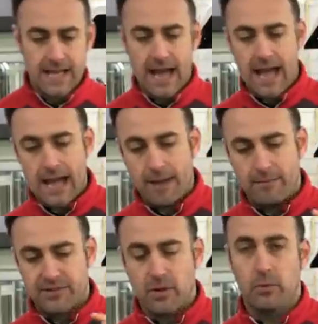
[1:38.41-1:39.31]

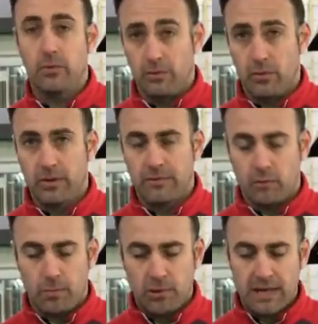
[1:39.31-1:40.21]
um, so we'll, we'll, give,
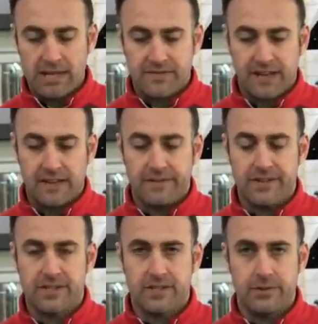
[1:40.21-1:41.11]
we'll put that
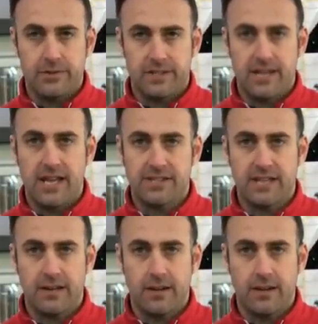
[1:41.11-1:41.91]
forgiveness to the test here,